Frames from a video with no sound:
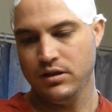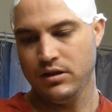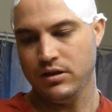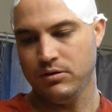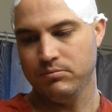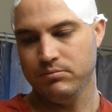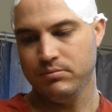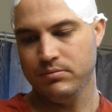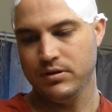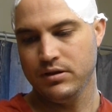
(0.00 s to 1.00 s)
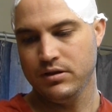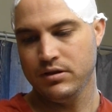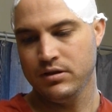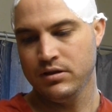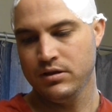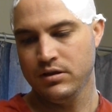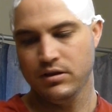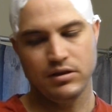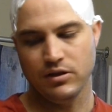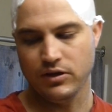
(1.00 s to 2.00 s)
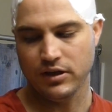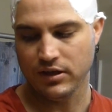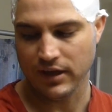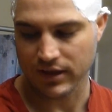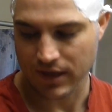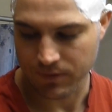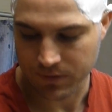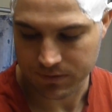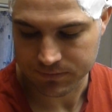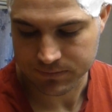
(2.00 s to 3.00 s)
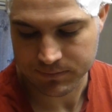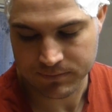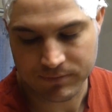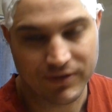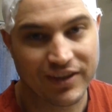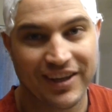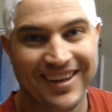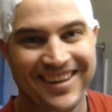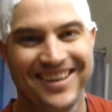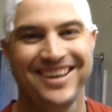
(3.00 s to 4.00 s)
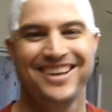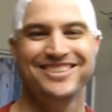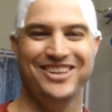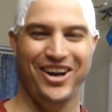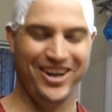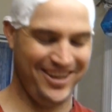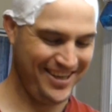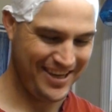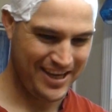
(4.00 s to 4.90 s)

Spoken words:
No, don't need to take that one. Sorry.